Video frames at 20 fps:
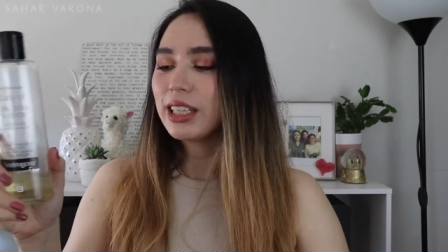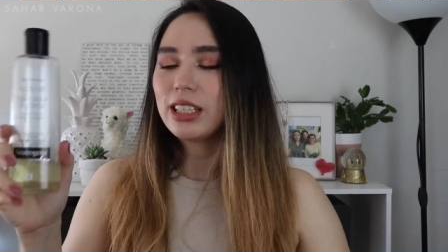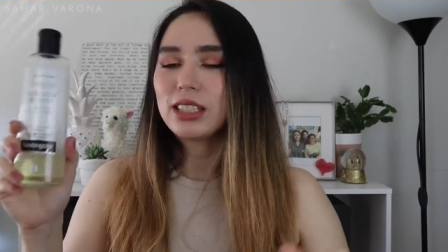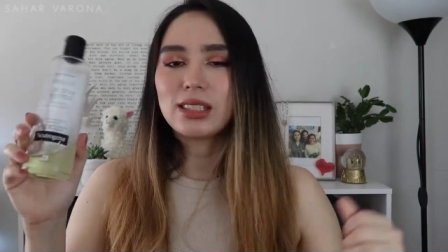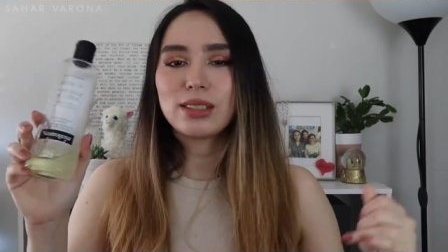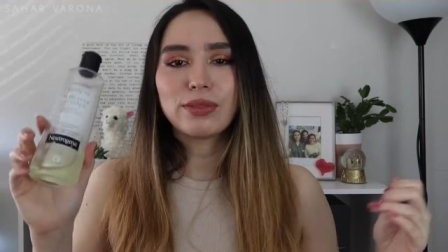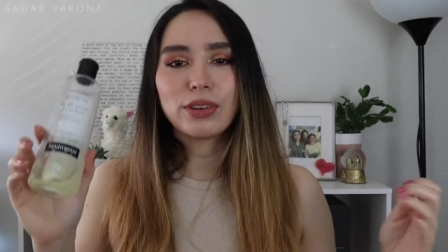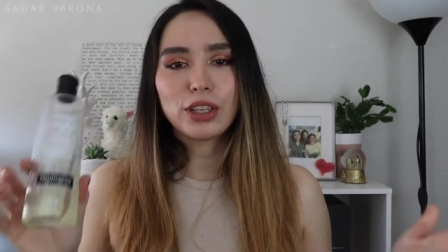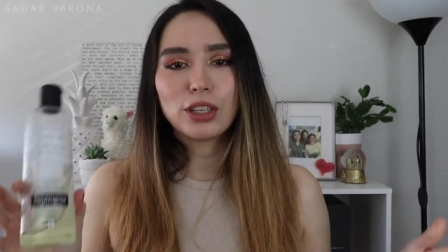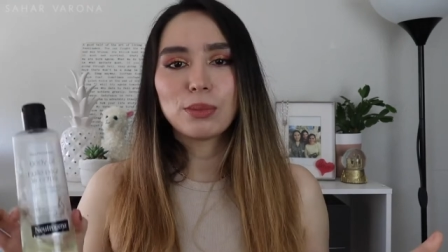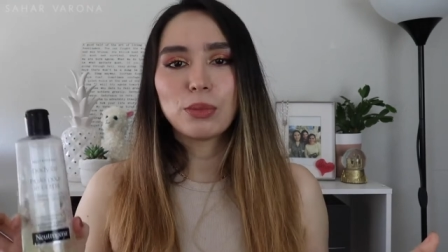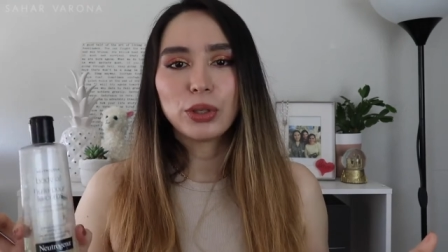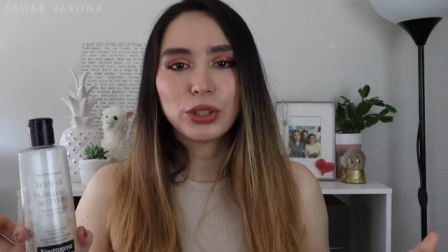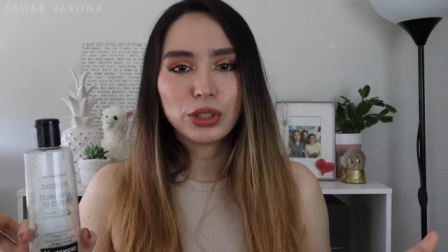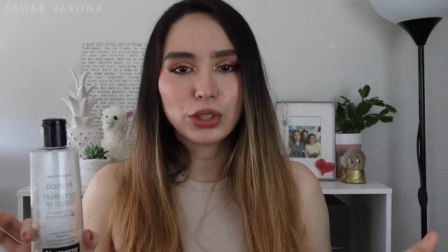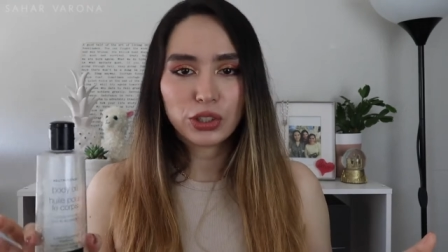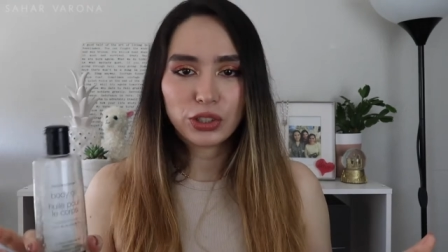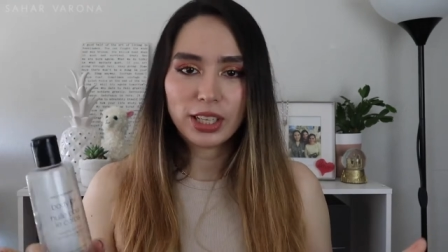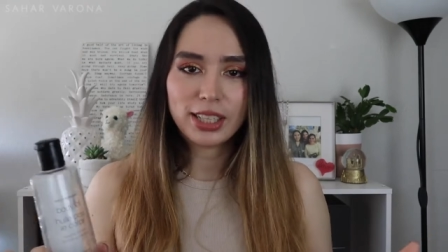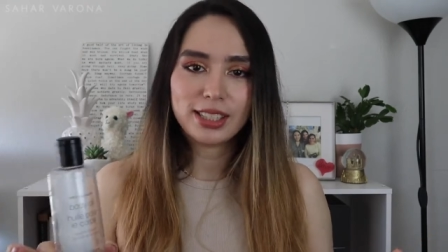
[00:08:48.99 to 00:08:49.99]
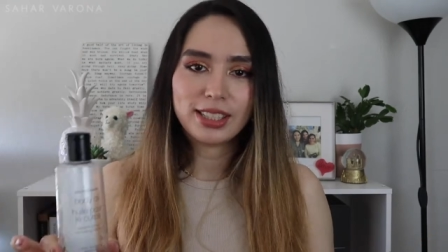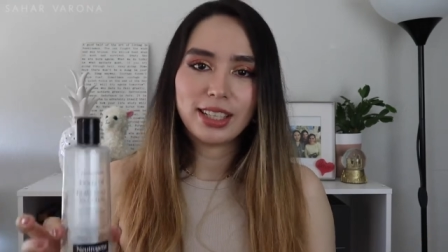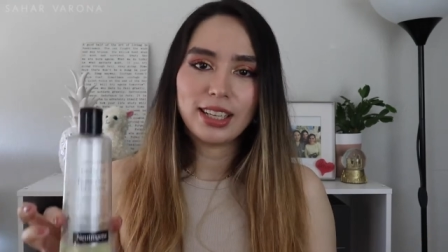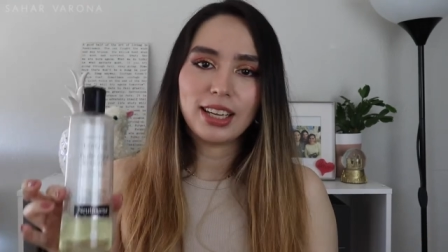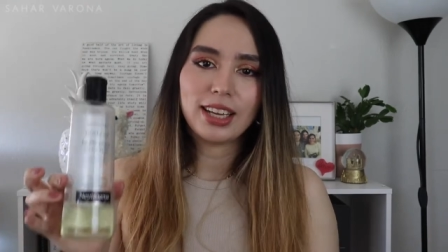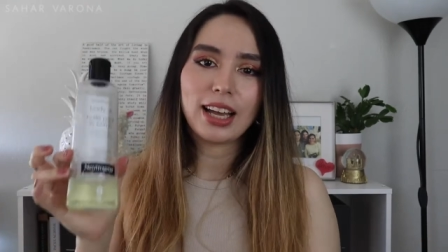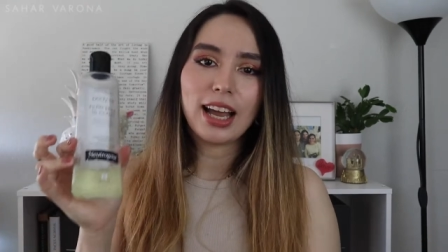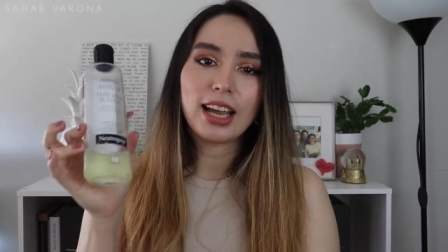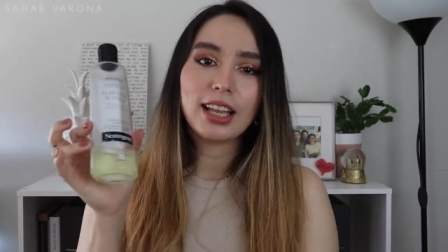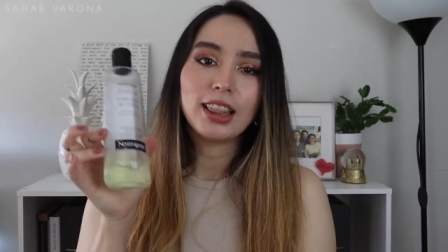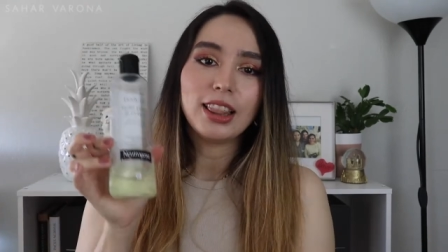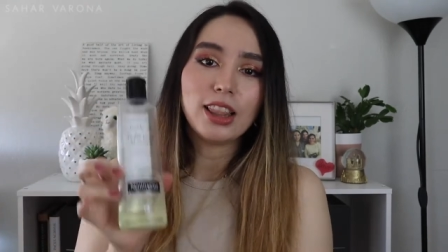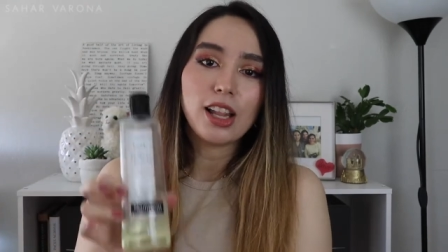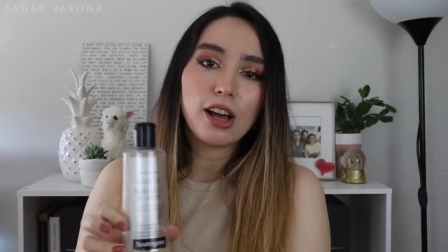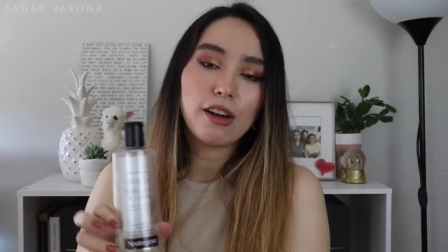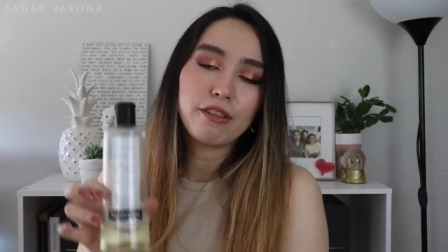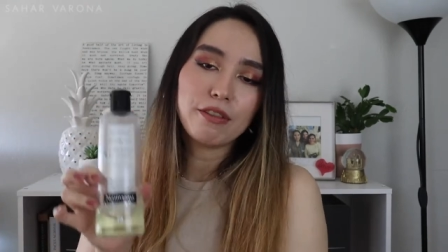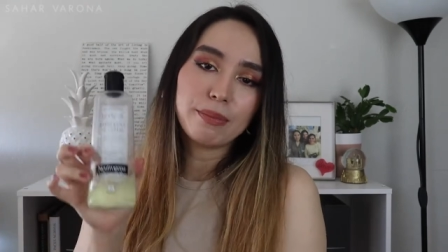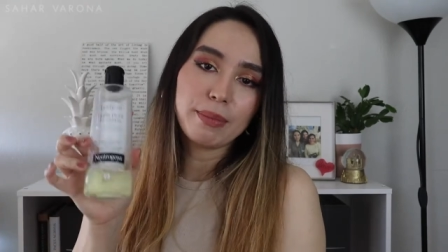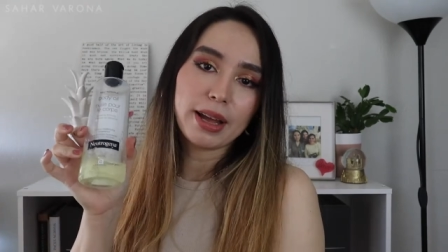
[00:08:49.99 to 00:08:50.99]
It's very moisturizing. I
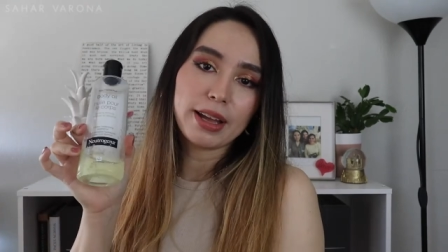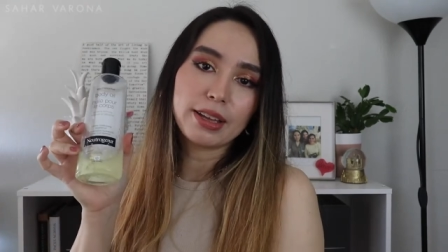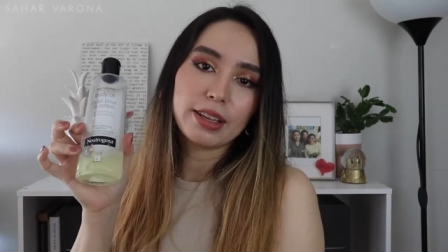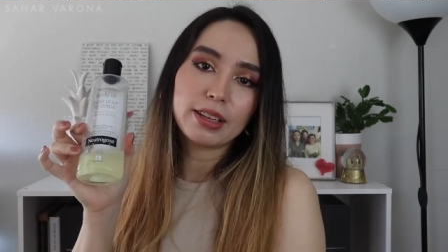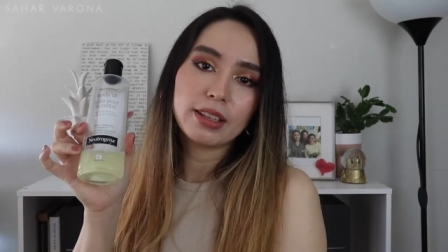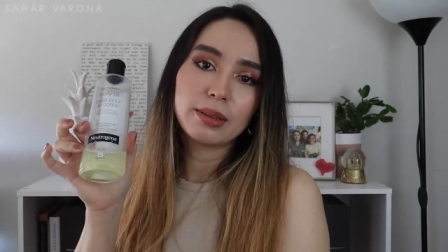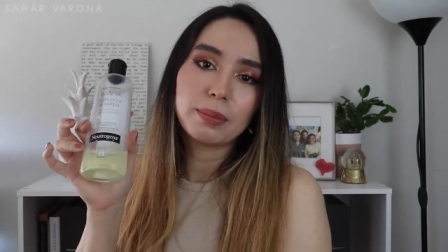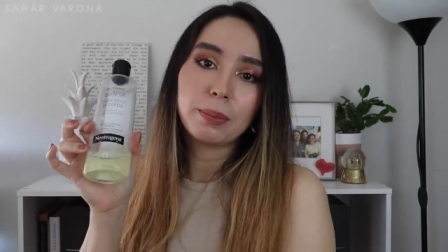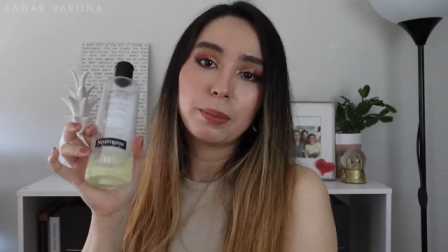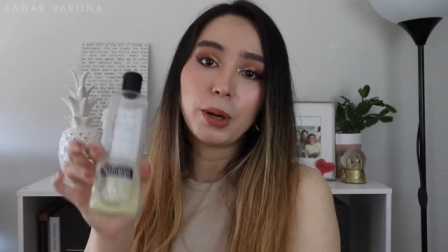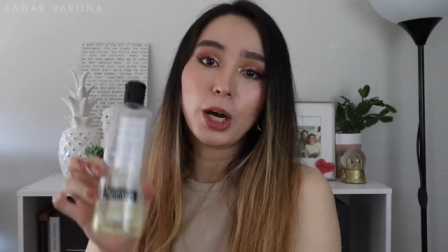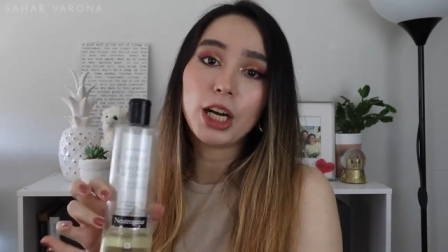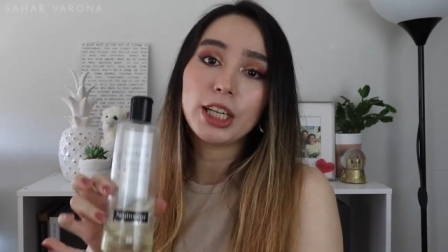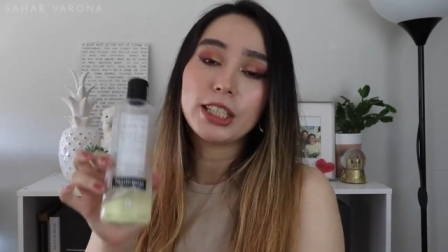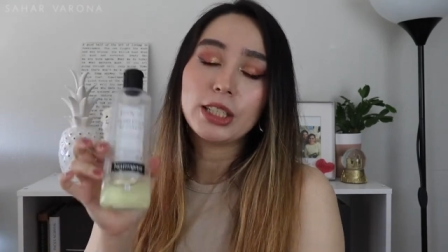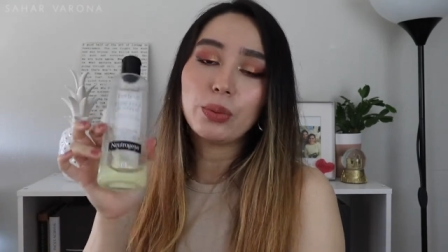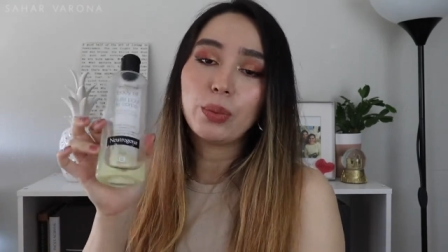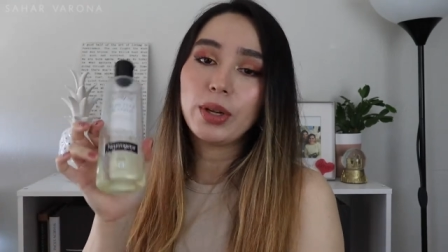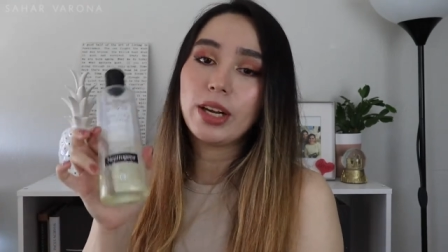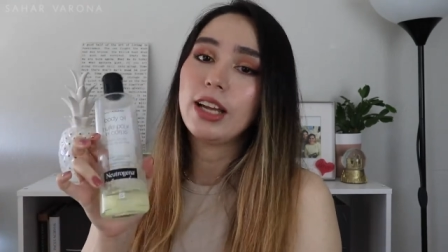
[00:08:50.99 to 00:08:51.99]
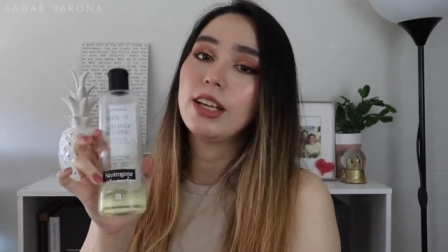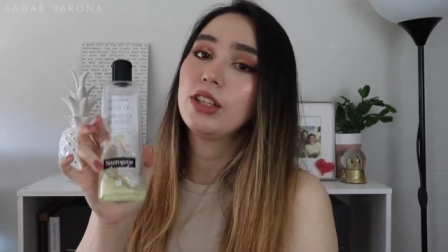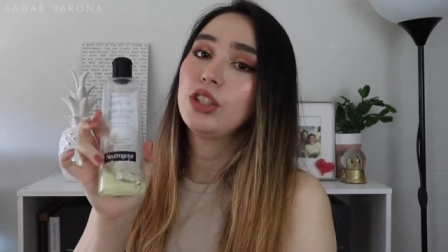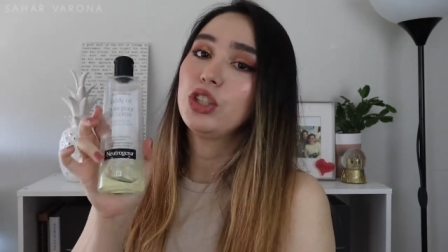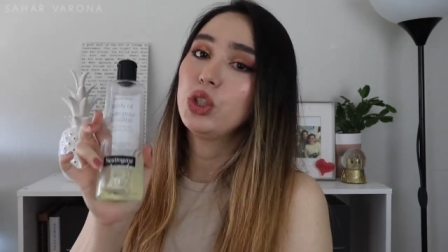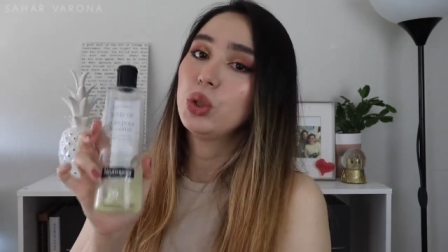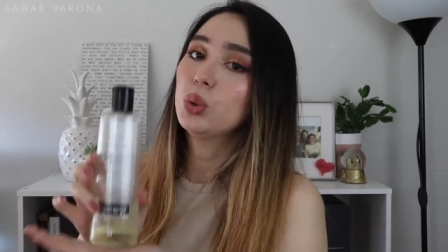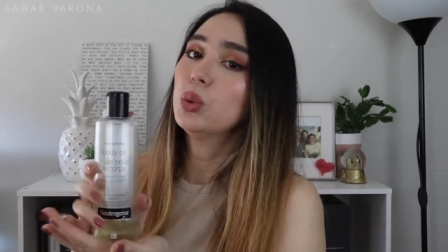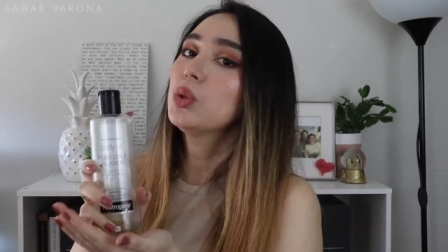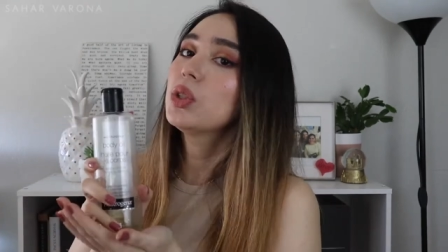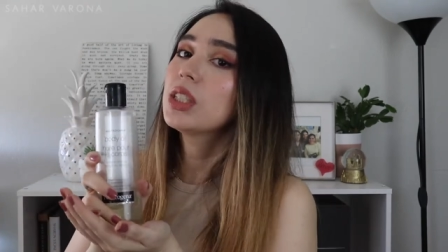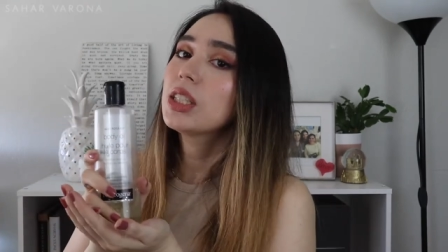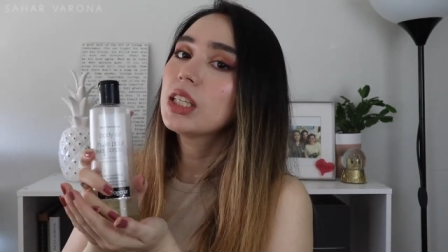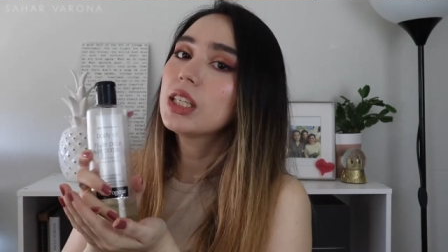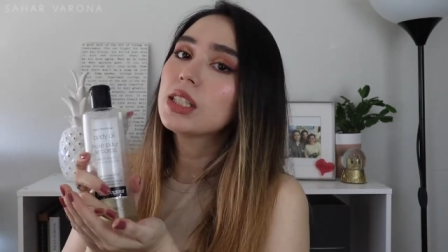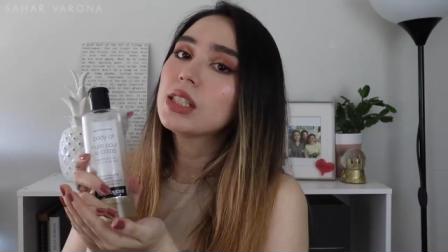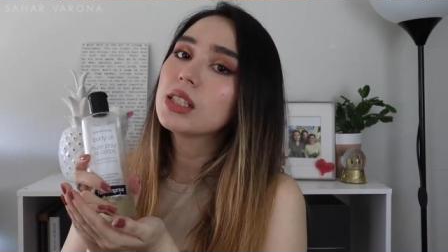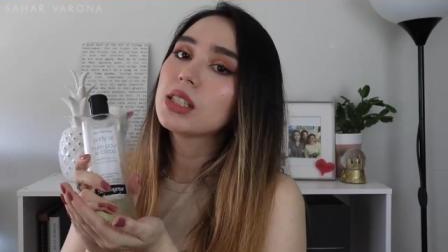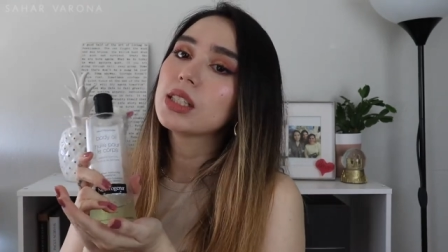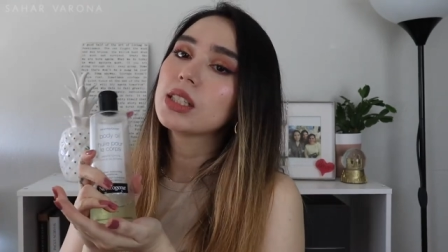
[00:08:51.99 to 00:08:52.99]
love my body when I use
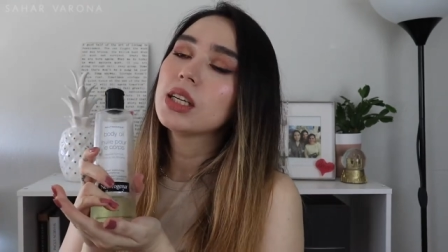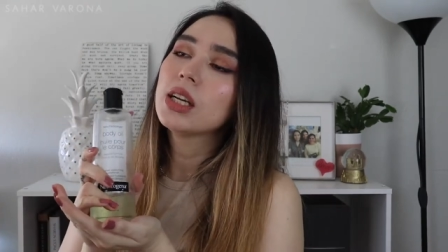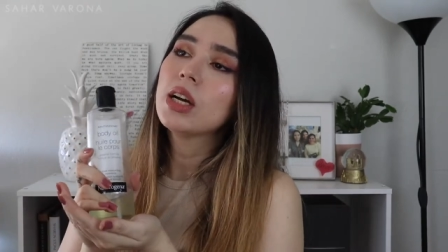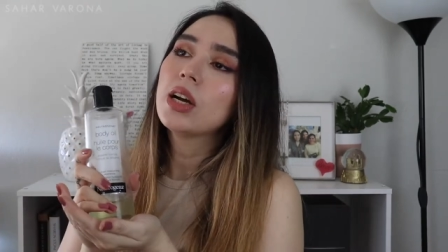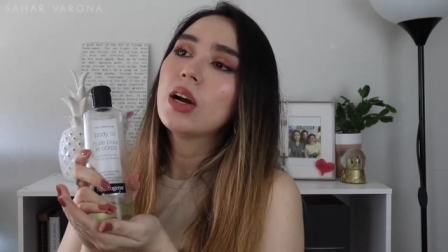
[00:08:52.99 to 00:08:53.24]
this